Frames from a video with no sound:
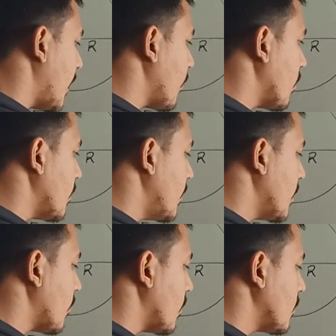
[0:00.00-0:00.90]
phi will
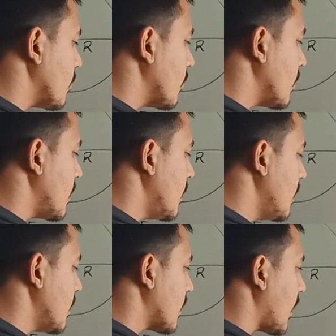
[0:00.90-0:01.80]
be equal to
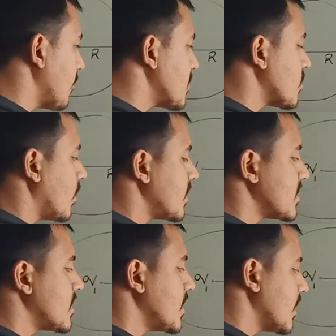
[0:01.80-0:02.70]
E times,
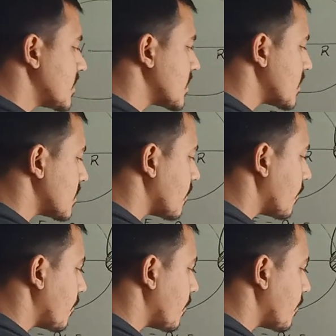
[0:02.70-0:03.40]
what is ds?